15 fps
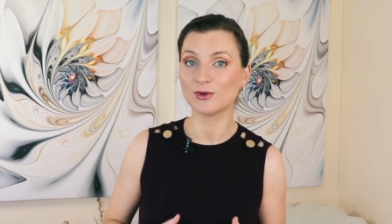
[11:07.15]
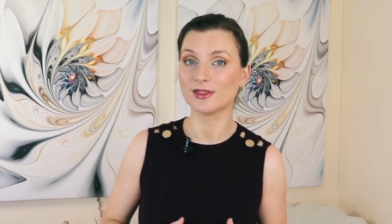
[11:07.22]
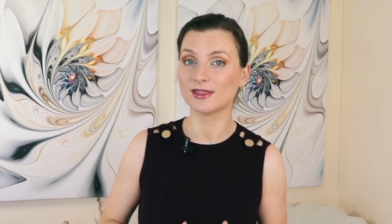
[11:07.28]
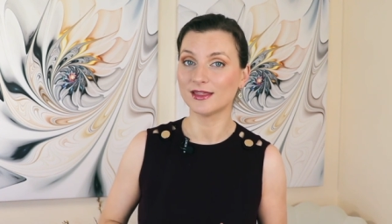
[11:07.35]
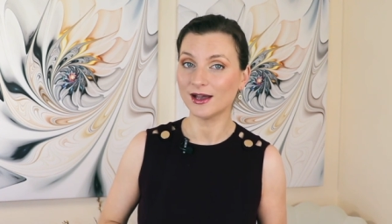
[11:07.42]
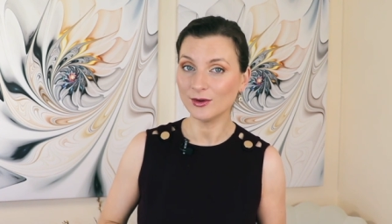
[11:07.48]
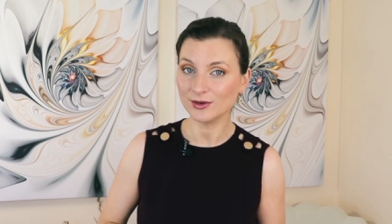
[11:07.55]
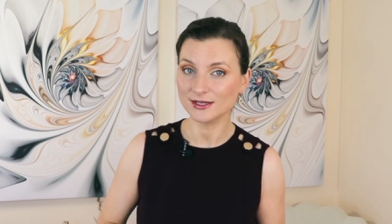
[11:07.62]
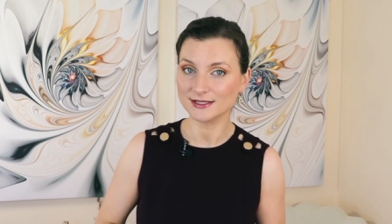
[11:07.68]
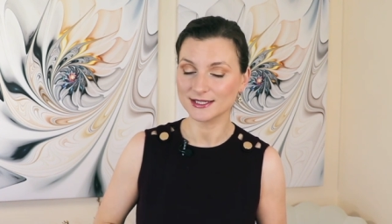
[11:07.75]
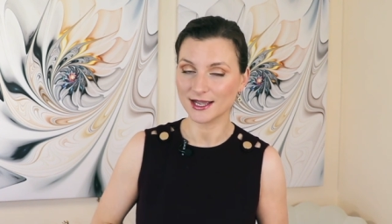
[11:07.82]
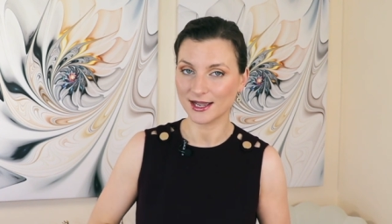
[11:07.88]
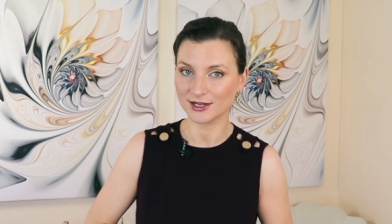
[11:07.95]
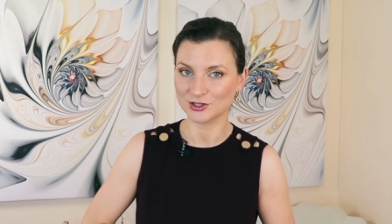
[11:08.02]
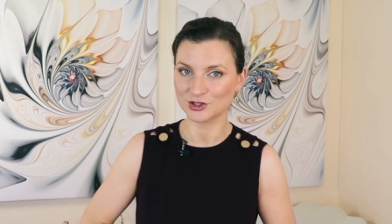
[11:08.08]
without
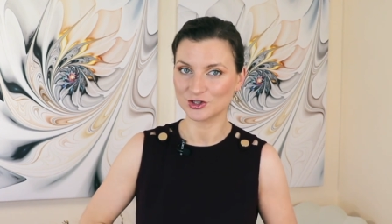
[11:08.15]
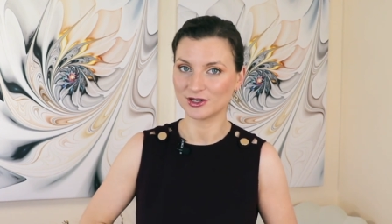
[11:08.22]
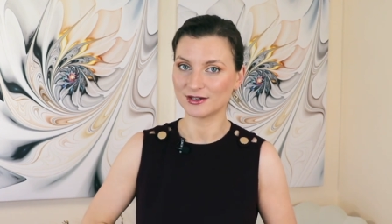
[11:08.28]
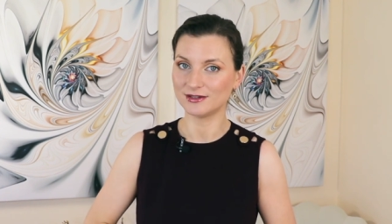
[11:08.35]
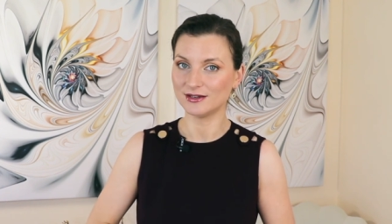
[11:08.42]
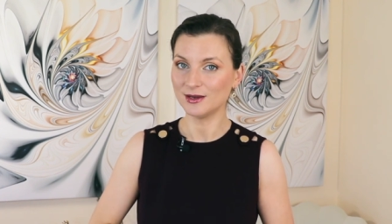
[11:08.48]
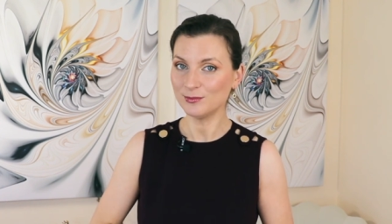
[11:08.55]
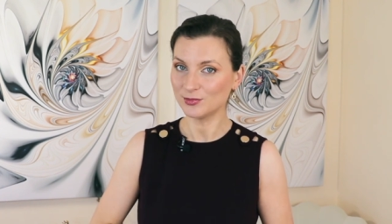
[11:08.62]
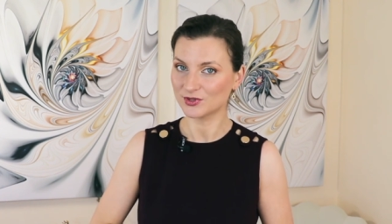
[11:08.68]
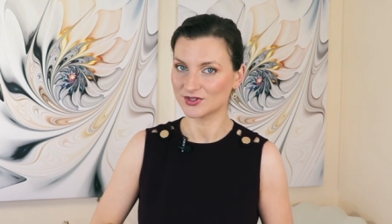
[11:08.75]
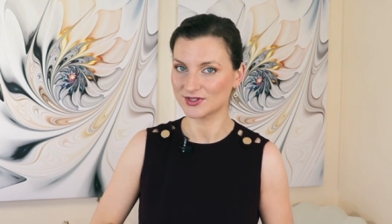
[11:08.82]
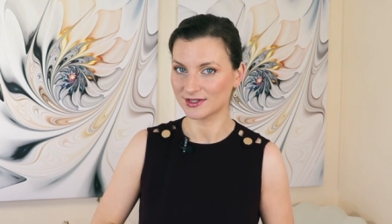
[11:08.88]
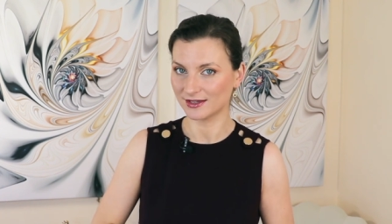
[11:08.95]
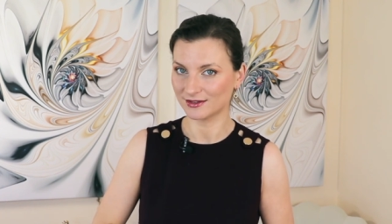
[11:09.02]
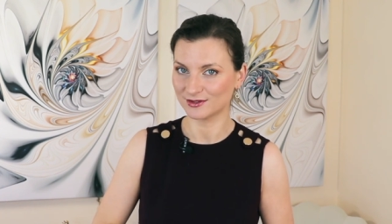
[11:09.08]
attaching a number
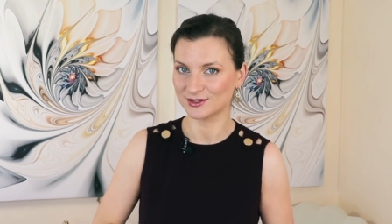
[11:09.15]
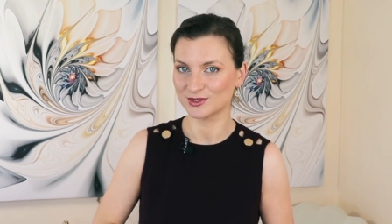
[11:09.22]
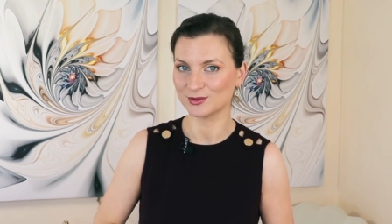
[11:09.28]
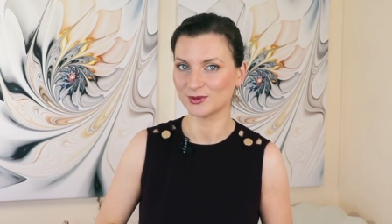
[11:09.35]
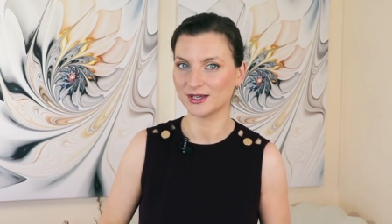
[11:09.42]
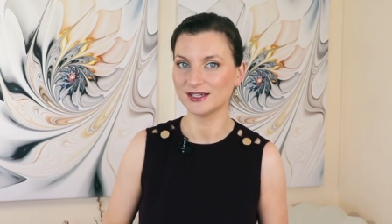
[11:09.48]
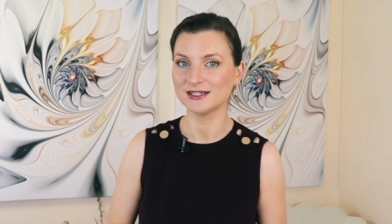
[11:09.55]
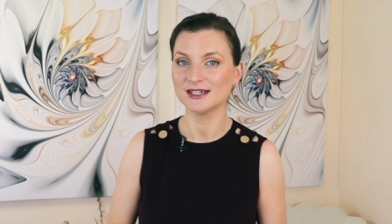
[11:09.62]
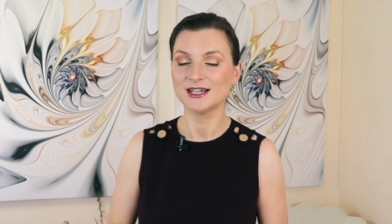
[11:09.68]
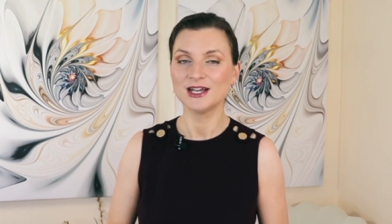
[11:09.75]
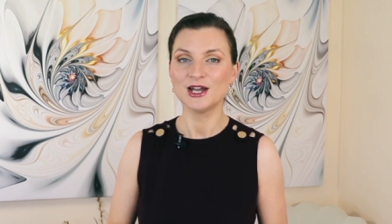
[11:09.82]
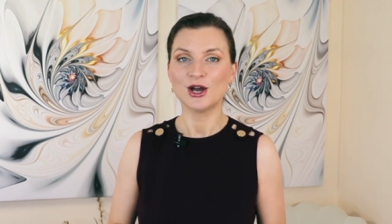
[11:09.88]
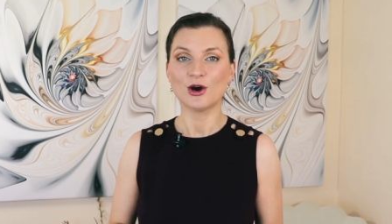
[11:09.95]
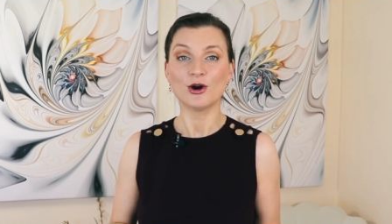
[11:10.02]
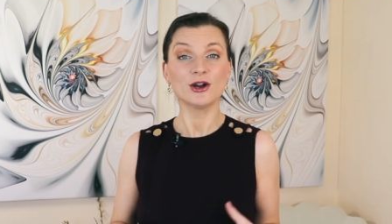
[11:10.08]
scale to it,
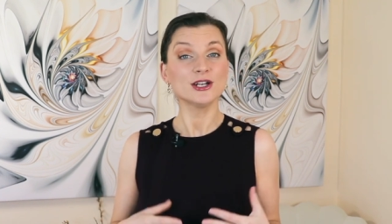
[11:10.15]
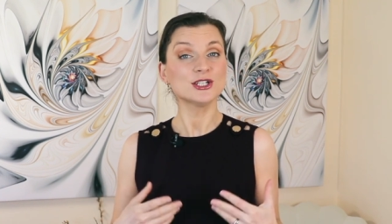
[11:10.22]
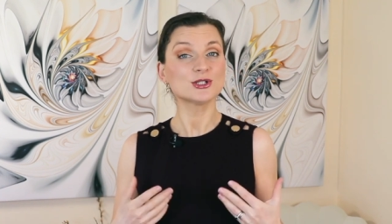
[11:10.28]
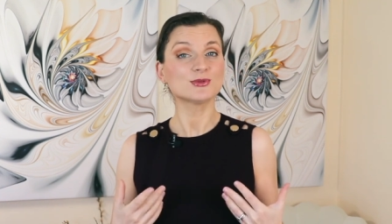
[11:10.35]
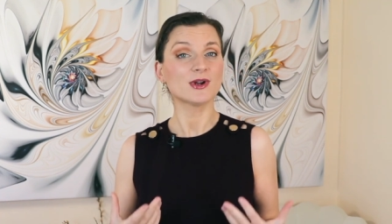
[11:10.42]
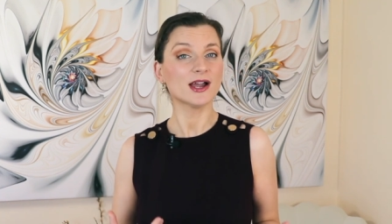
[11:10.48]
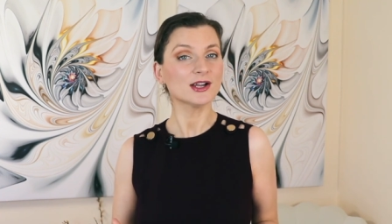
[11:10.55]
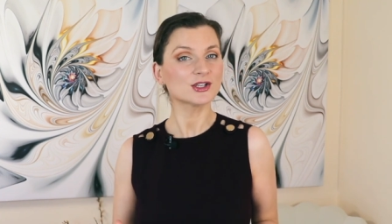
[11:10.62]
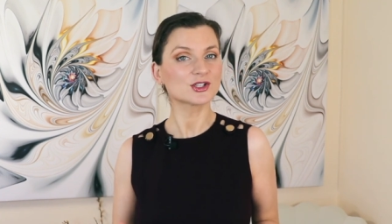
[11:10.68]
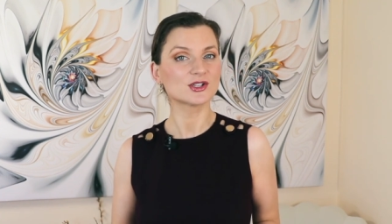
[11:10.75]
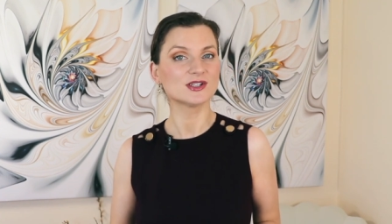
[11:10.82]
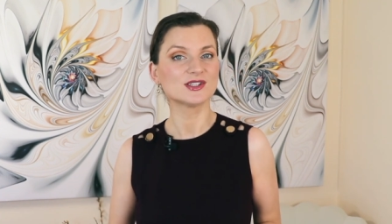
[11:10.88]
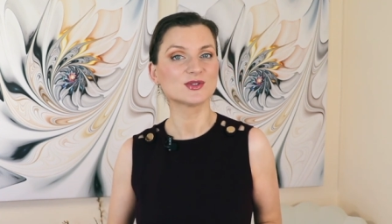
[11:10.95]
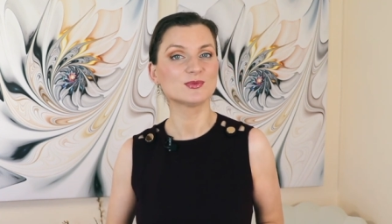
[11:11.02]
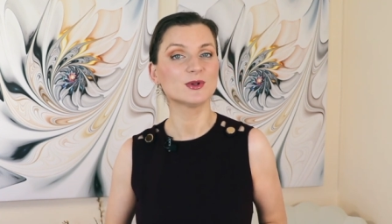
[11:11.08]
our
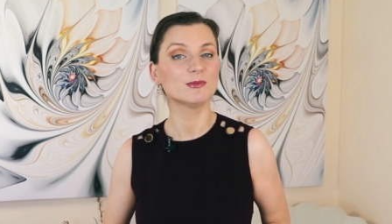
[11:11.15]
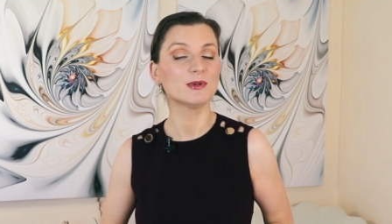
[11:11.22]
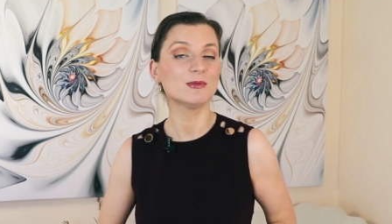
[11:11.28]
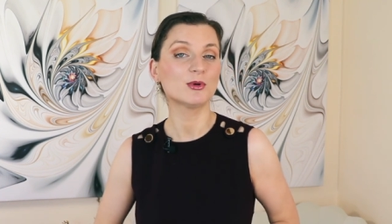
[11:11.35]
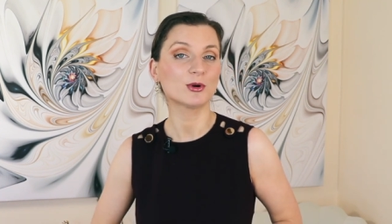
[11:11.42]
interactions will be